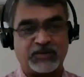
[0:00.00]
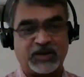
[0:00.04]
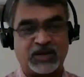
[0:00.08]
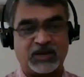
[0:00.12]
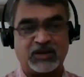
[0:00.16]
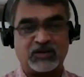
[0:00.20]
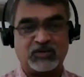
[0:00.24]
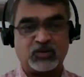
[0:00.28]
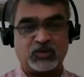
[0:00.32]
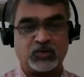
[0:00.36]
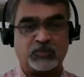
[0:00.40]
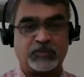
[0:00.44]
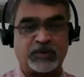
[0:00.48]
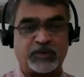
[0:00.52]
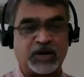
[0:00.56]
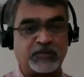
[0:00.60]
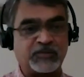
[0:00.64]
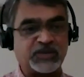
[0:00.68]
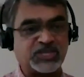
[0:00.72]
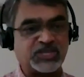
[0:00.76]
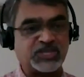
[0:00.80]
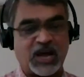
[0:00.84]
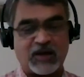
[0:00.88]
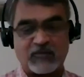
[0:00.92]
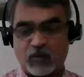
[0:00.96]
you pretty
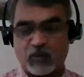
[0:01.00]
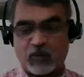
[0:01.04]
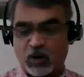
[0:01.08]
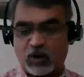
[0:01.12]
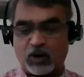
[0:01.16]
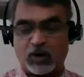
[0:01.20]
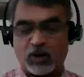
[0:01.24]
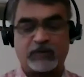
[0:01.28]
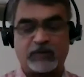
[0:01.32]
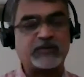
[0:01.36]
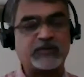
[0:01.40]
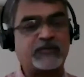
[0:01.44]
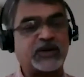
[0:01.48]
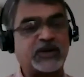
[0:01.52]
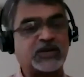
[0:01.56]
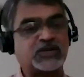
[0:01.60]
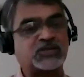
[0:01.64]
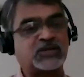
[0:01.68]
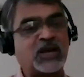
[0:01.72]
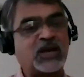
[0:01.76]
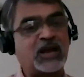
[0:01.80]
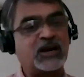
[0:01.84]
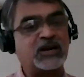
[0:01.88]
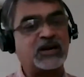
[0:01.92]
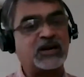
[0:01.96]
much have all of the
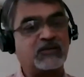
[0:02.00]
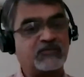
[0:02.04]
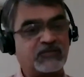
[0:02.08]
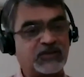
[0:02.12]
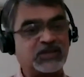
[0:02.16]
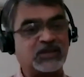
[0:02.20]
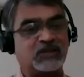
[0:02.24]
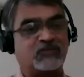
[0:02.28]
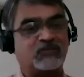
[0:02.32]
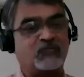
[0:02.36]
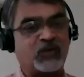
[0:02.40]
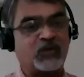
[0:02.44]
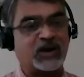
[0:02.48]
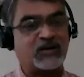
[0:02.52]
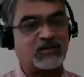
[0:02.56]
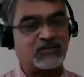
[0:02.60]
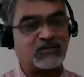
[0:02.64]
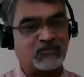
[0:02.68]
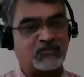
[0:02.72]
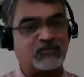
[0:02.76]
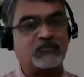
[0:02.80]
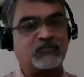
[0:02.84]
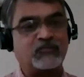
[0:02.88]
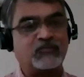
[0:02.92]
functionality within one